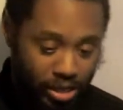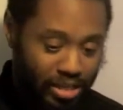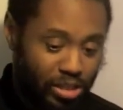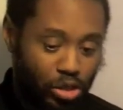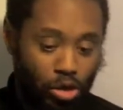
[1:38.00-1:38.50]

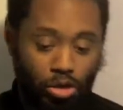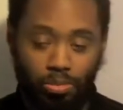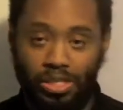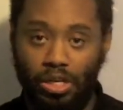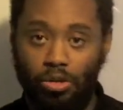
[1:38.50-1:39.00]
get to know
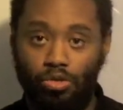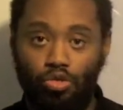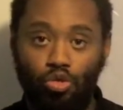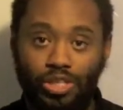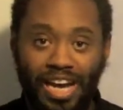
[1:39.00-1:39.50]
themselves
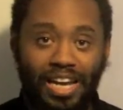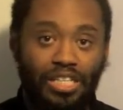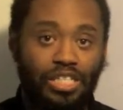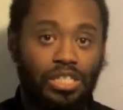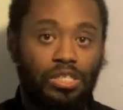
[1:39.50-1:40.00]
through
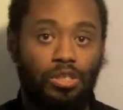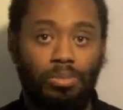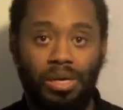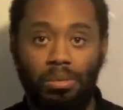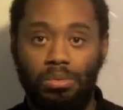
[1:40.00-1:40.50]
challenges,
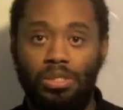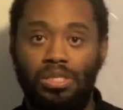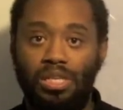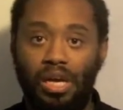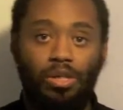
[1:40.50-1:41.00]
to be able to
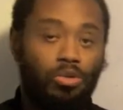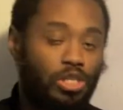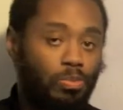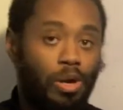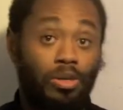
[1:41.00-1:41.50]
see how they
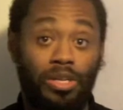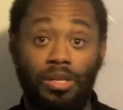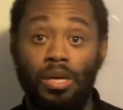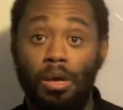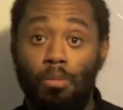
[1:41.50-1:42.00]
respond,
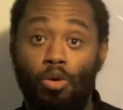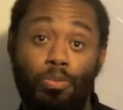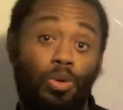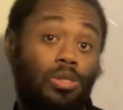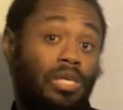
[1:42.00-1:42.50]
and more
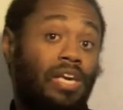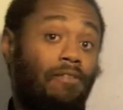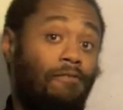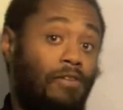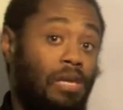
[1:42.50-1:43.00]
importantly,
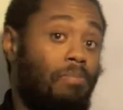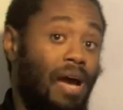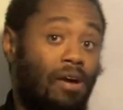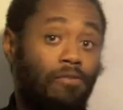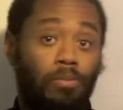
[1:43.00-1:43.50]
get
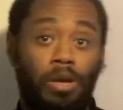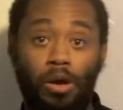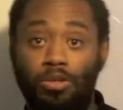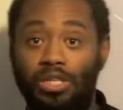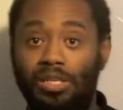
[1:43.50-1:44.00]
feedback from
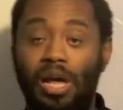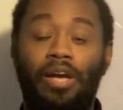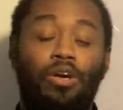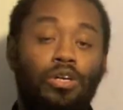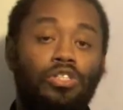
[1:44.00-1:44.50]
coaches
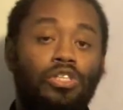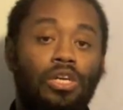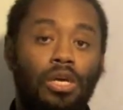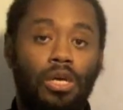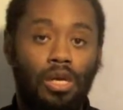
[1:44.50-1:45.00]
like us.
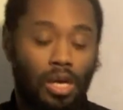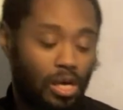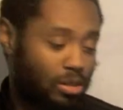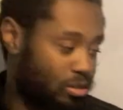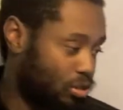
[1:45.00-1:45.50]

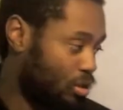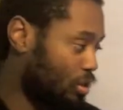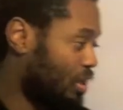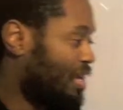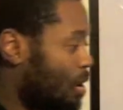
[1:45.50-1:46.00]
And
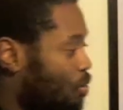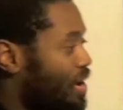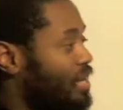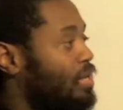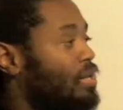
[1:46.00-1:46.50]
in that
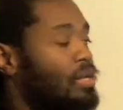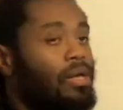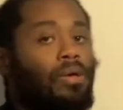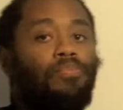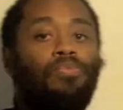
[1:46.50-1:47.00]
way,
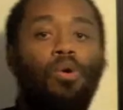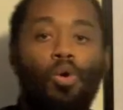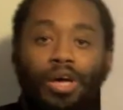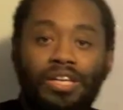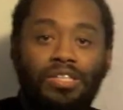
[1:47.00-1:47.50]
eh,
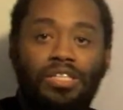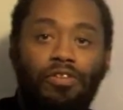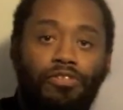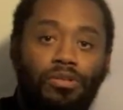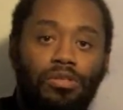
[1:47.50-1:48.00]
all kids are
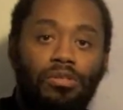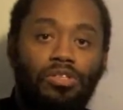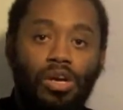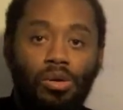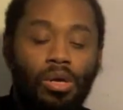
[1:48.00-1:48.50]
different.
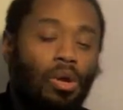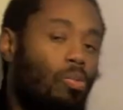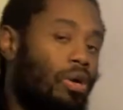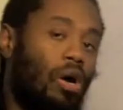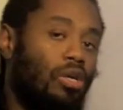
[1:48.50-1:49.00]
So
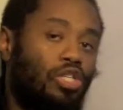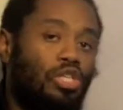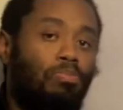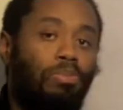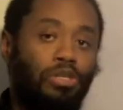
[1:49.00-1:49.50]
we can't
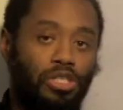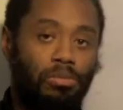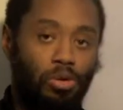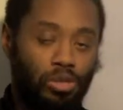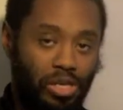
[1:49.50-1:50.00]
just bunch
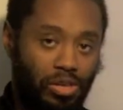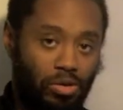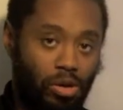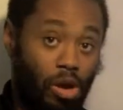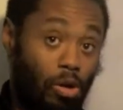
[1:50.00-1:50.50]
them all
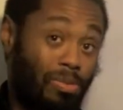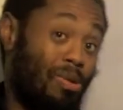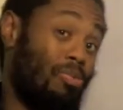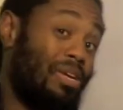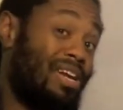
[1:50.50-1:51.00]
together and hope
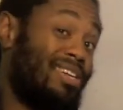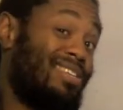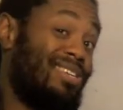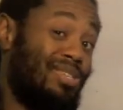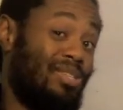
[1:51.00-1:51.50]
that we can
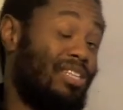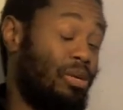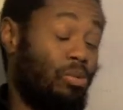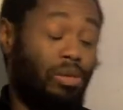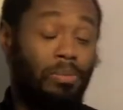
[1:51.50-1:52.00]
actually
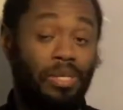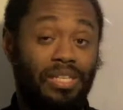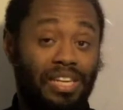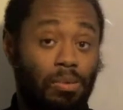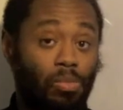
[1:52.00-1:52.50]
deal with them in
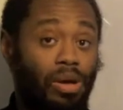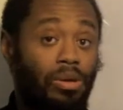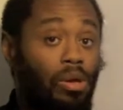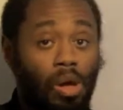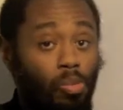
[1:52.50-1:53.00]
the same
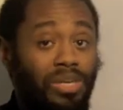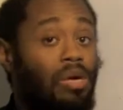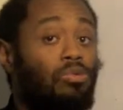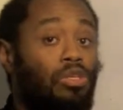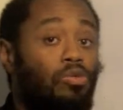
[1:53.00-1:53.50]
way. And we
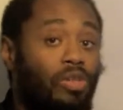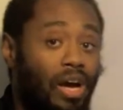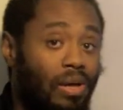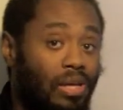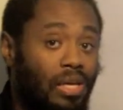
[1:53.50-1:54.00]
don't do
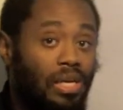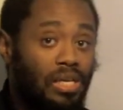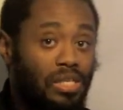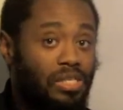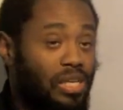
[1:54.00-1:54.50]
that.
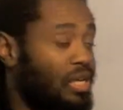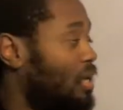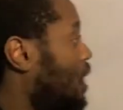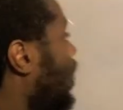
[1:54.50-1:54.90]
You see,